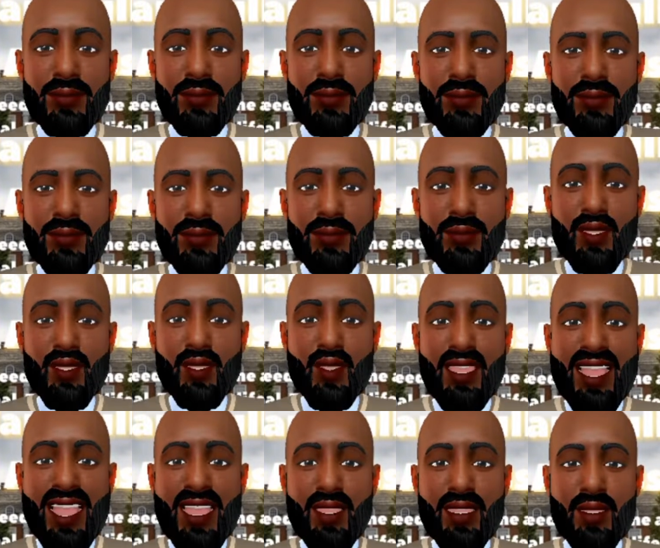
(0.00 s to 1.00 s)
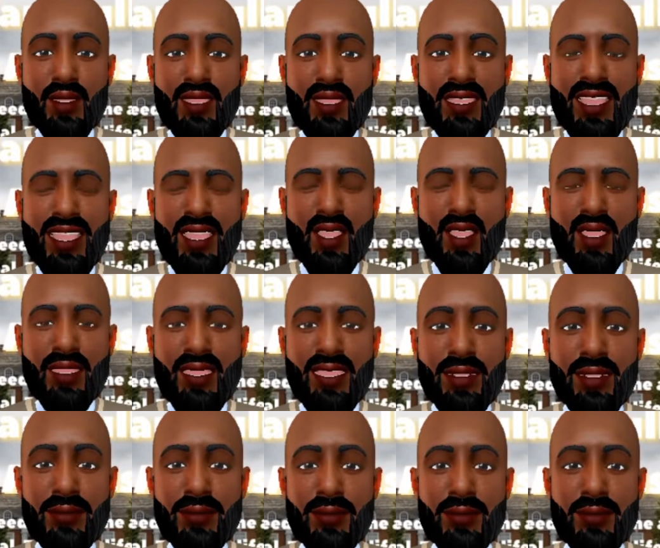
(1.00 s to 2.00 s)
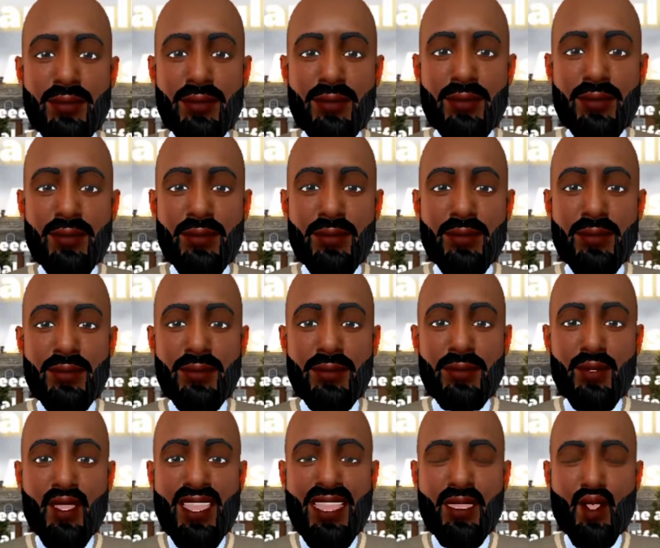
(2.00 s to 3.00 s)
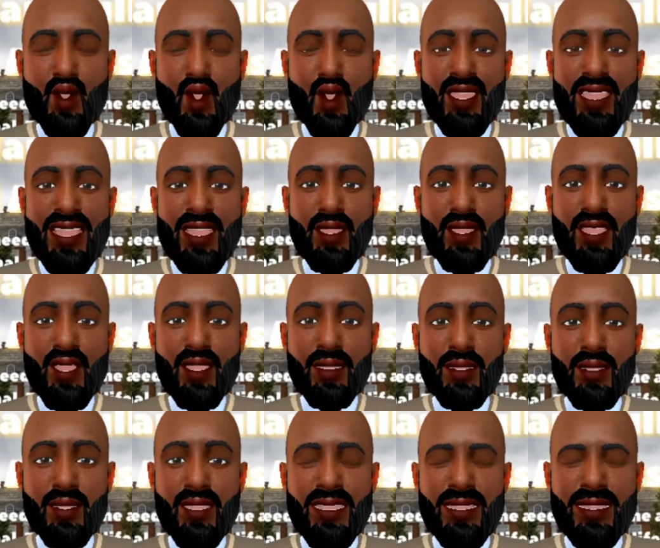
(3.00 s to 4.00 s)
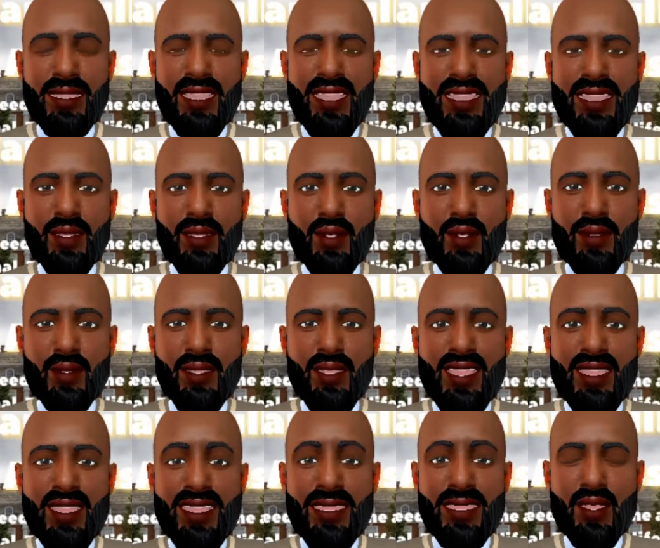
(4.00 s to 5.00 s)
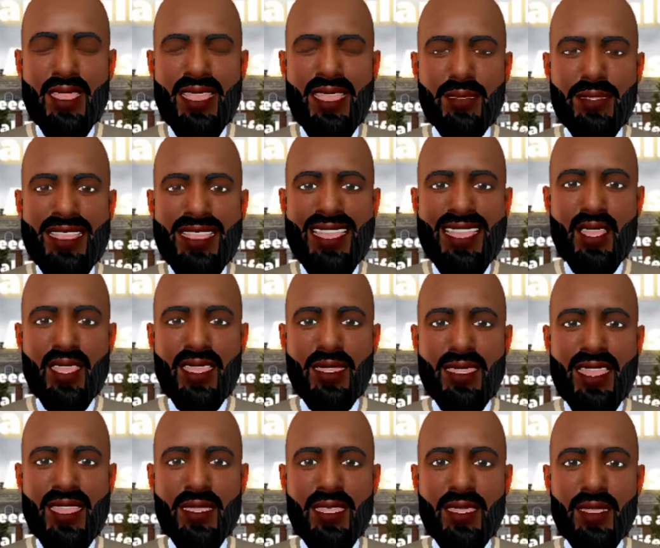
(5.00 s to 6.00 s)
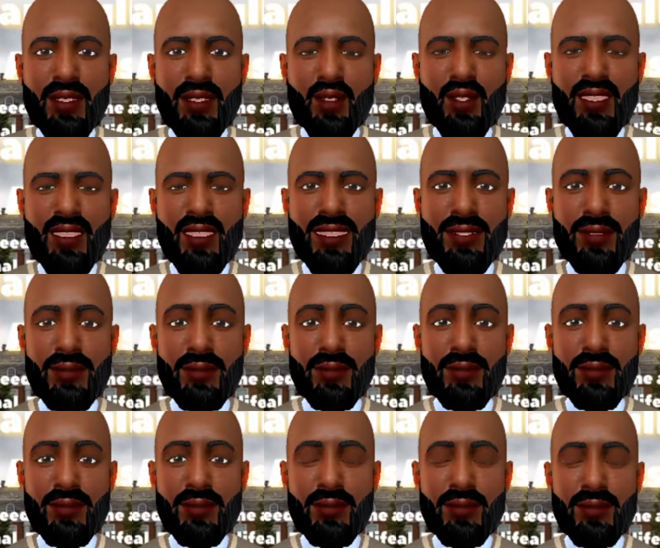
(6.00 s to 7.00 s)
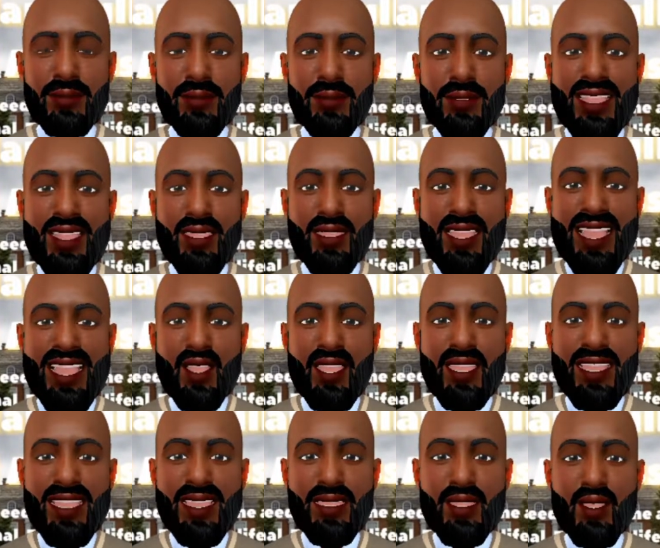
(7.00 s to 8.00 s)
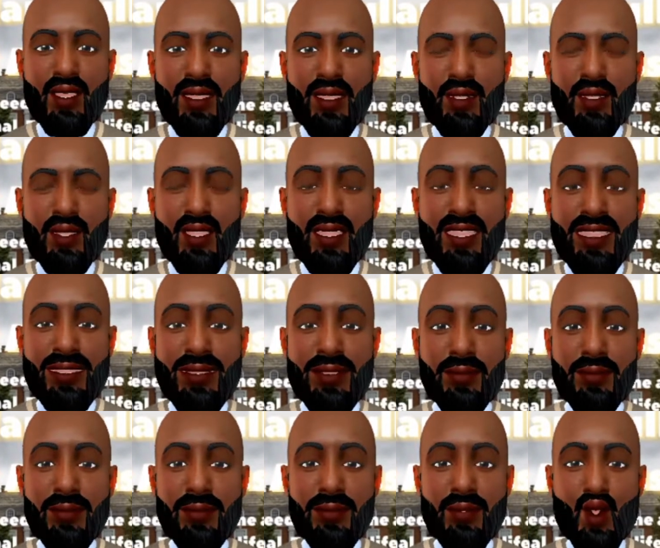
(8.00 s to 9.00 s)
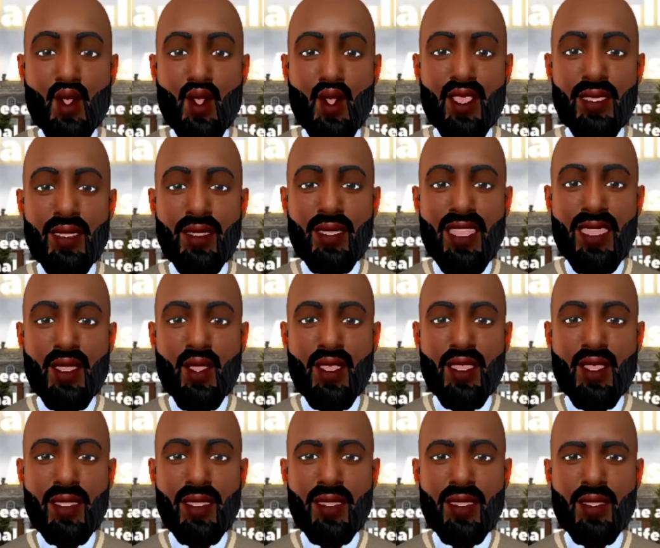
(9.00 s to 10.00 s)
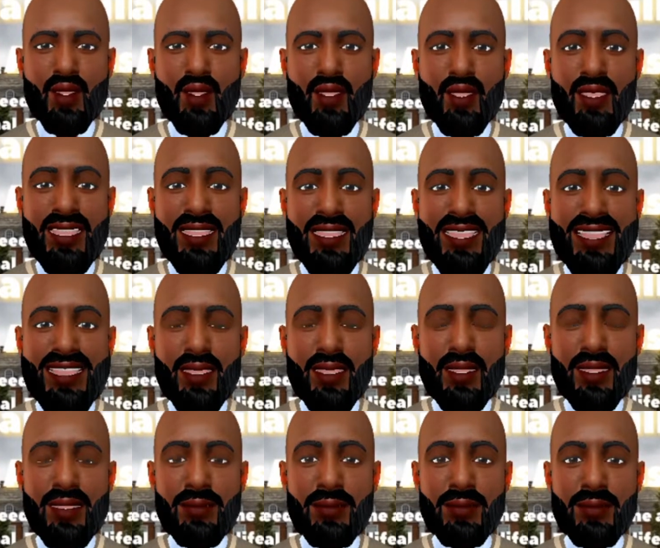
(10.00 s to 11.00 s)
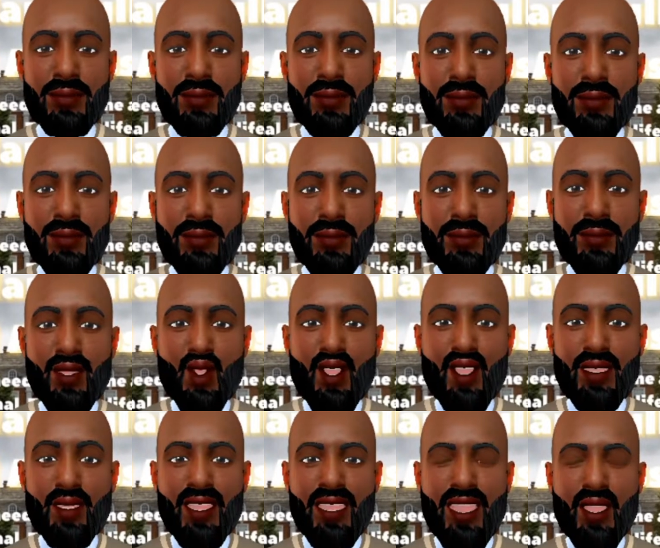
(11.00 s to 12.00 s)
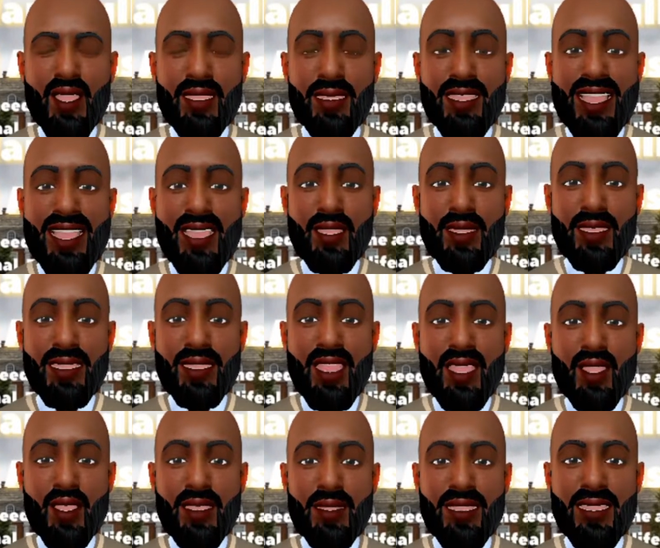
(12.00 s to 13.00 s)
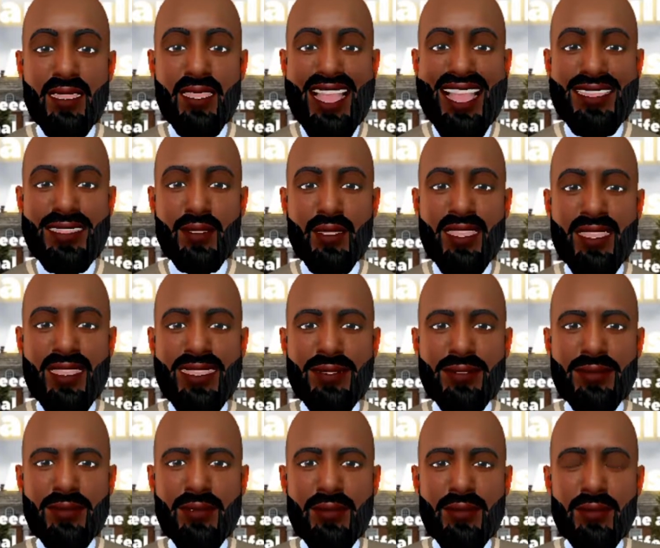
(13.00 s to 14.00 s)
So we have a scenario. We have one LLC that's named Parent LLC, and Parent LLC wants to own a subsidiary with $100,000 in assets.